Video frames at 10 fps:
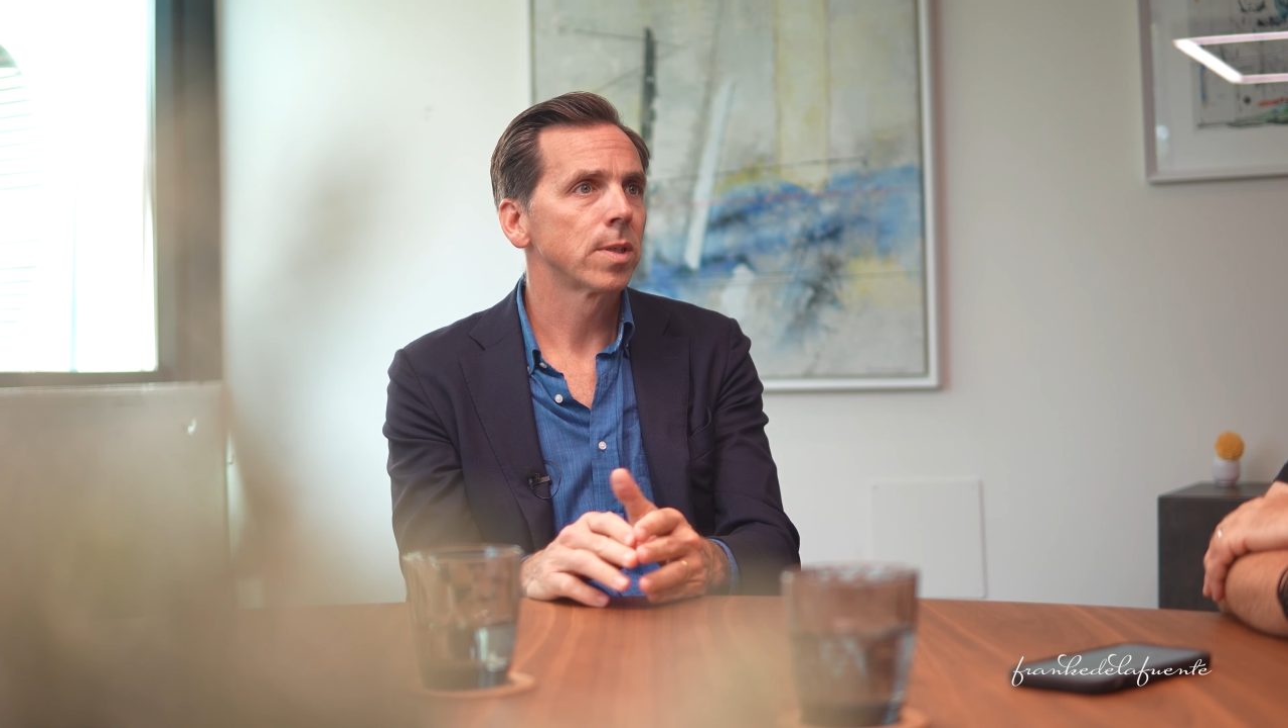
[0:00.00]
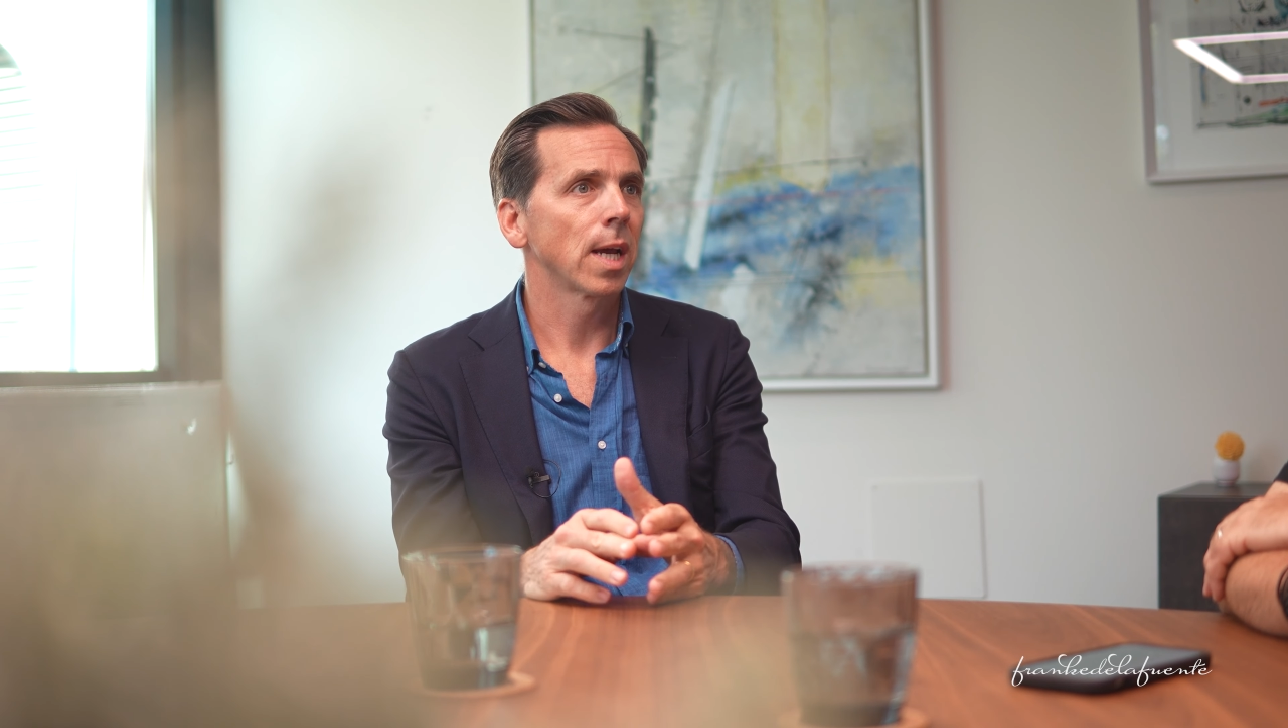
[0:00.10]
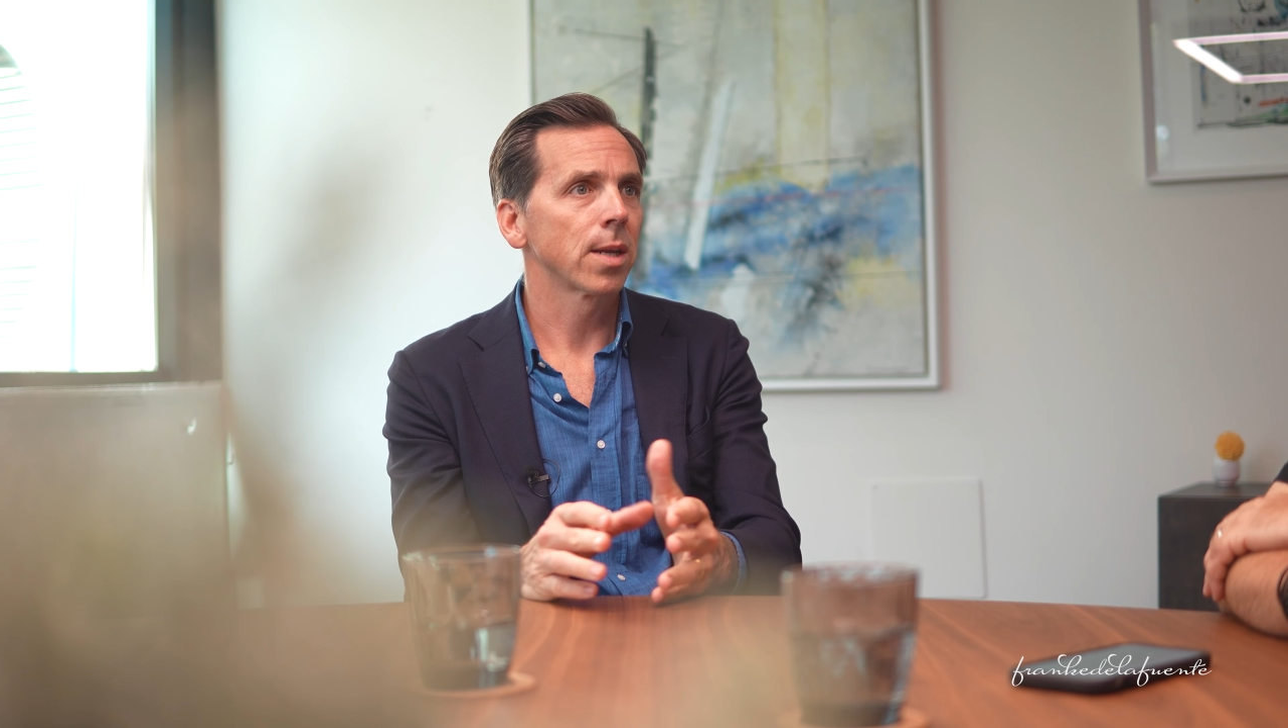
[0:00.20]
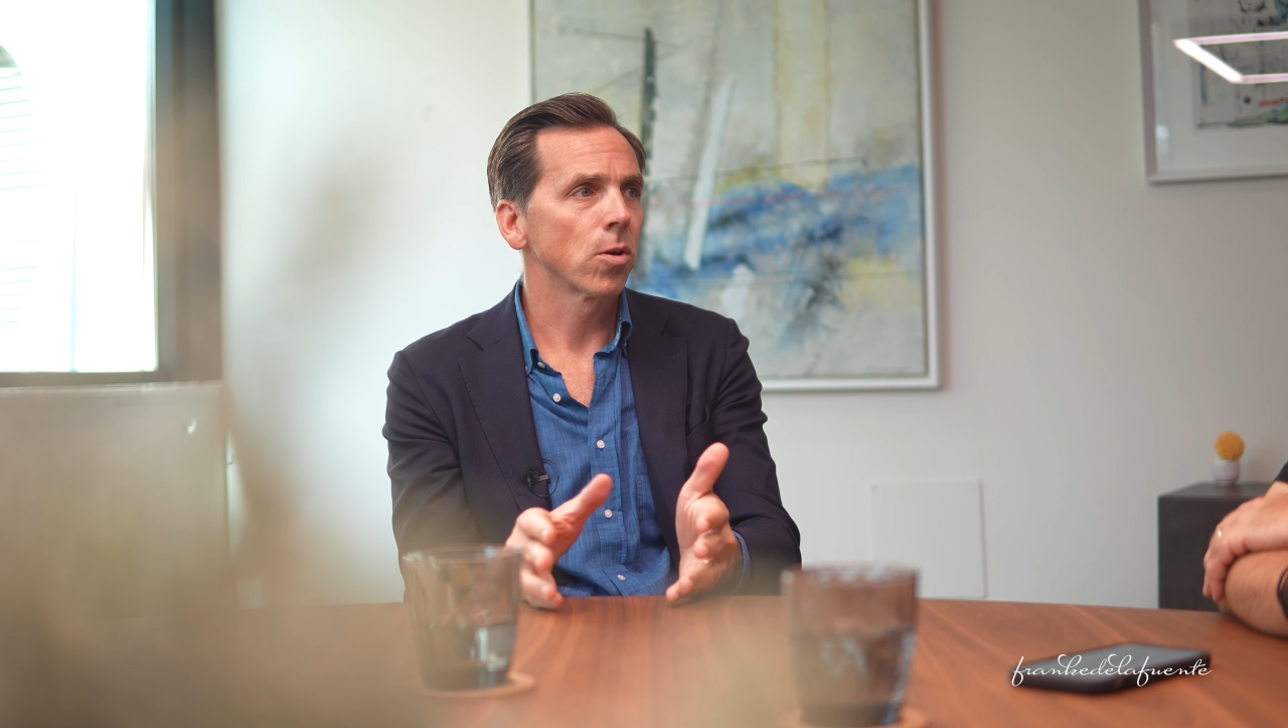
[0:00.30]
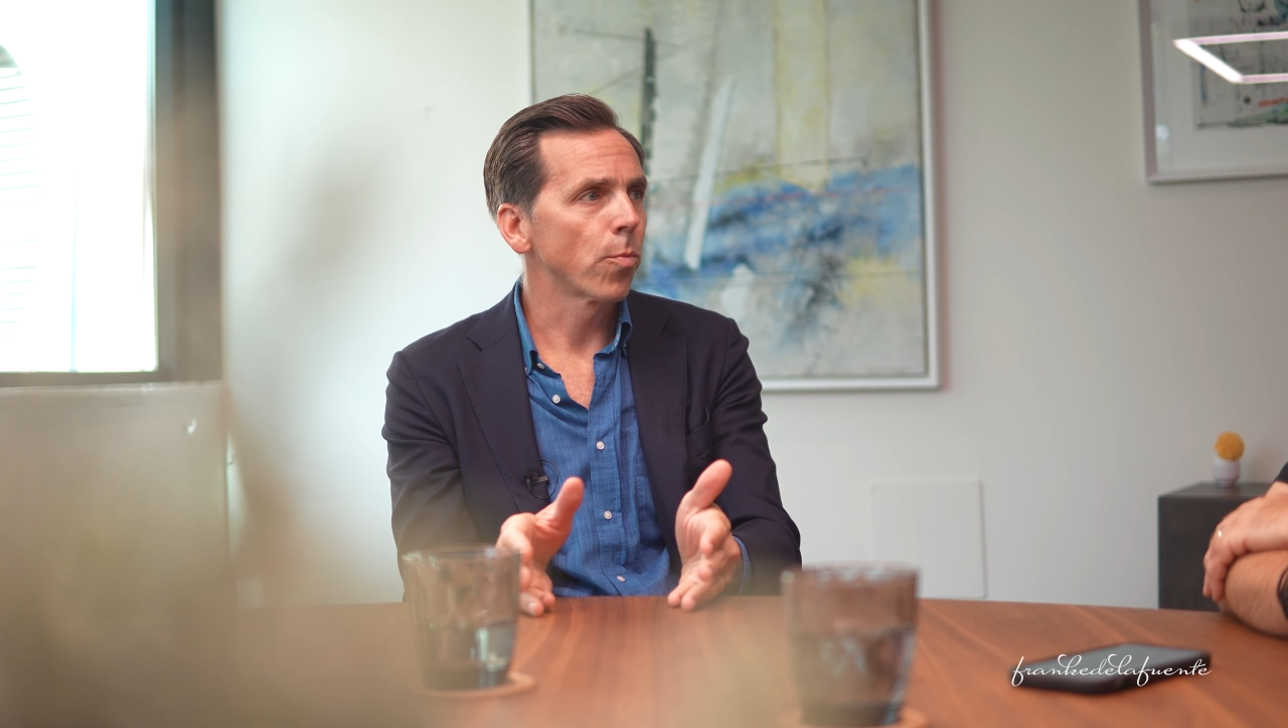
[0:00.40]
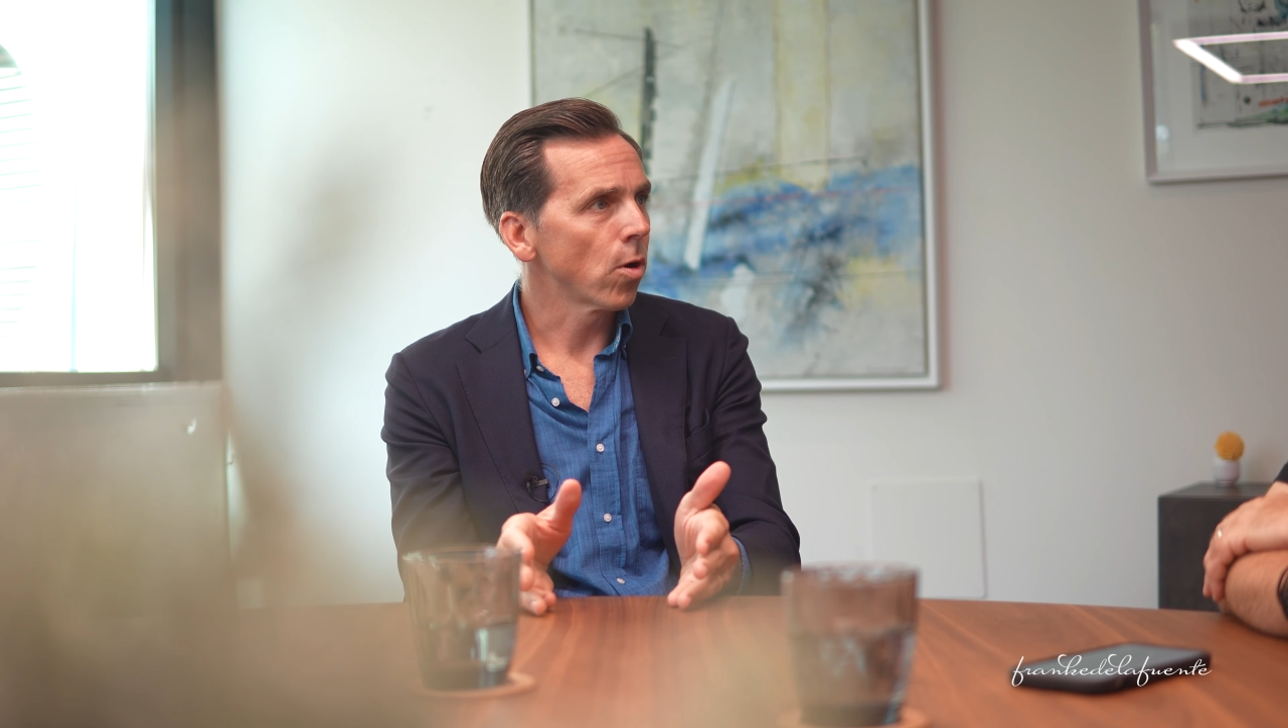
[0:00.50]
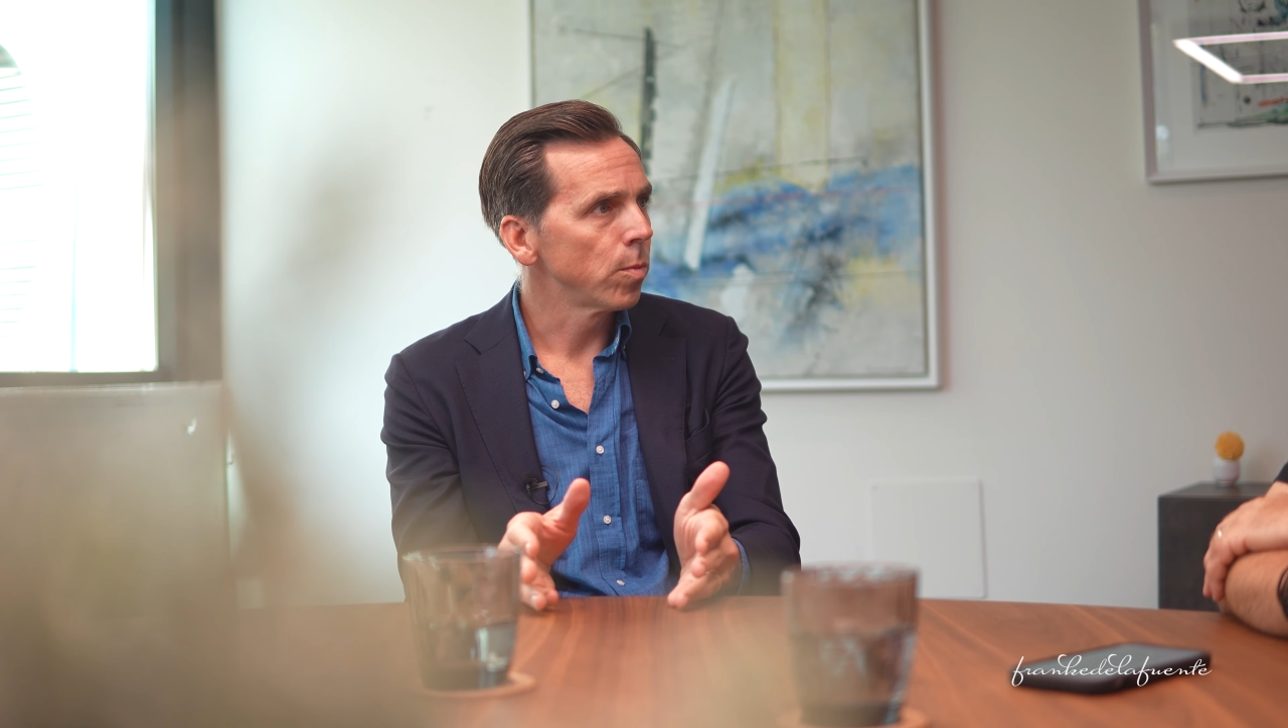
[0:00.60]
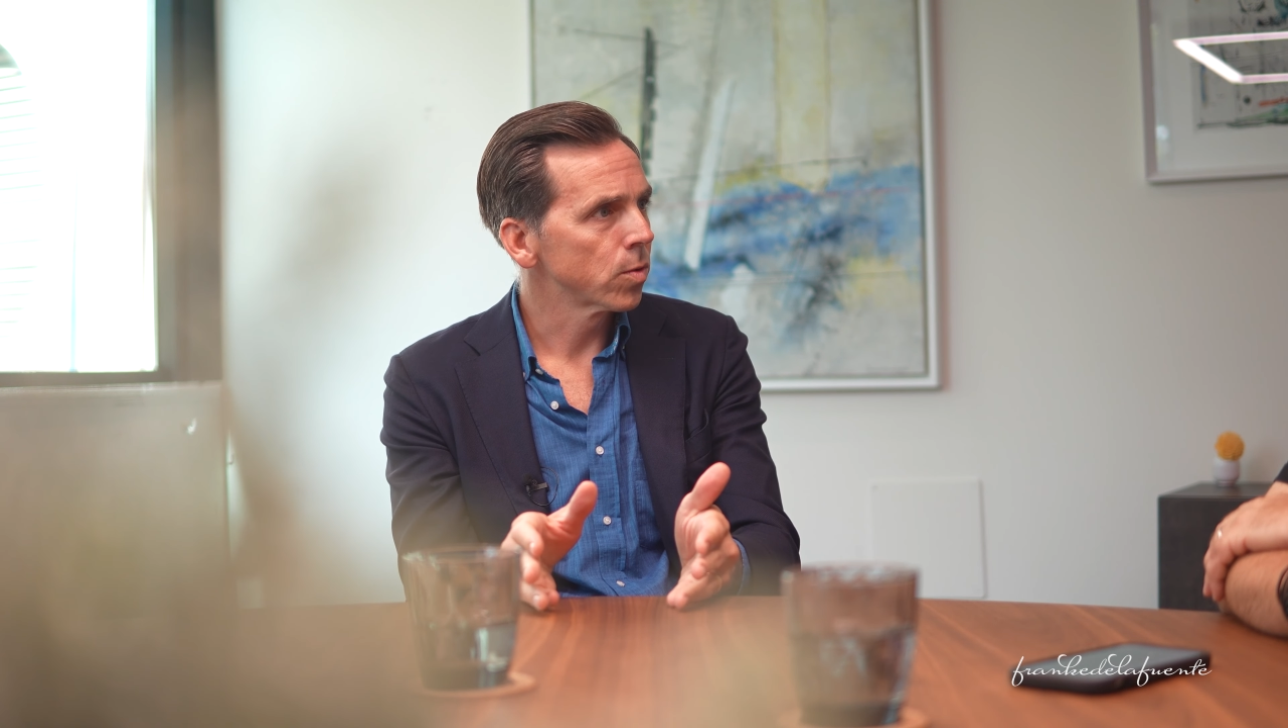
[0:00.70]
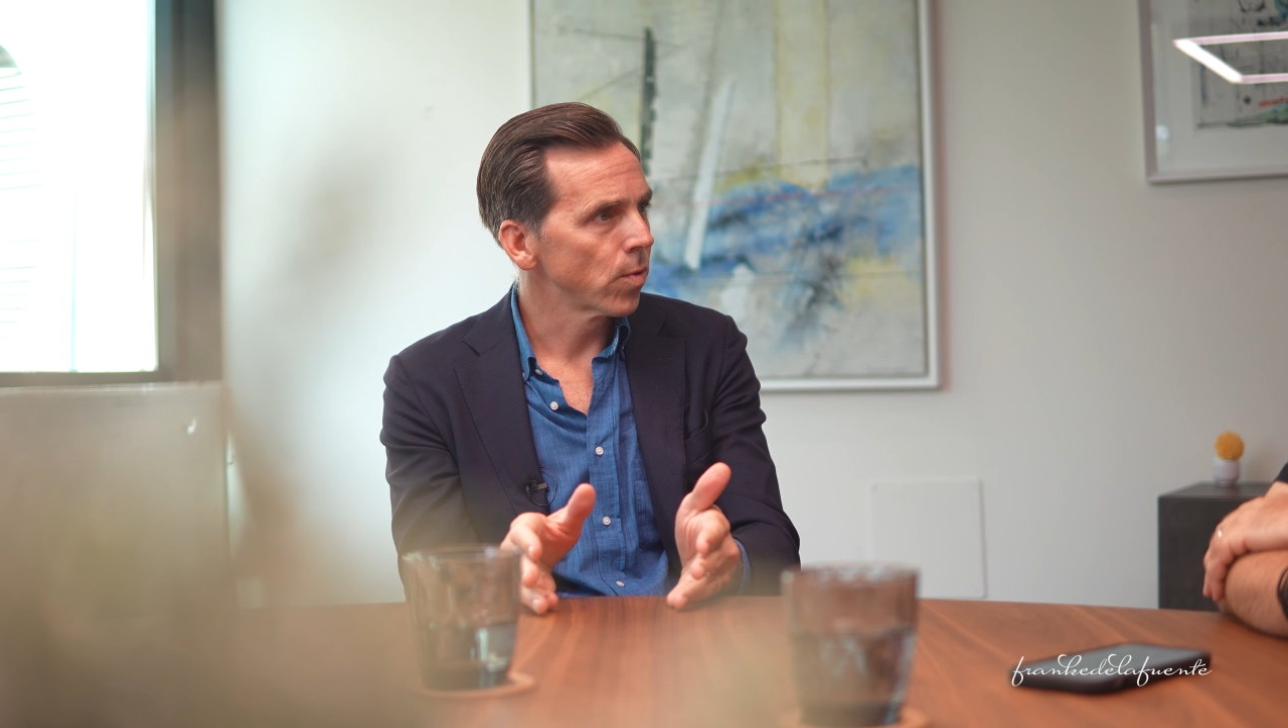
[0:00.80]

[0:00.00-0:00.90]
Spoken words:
technical problems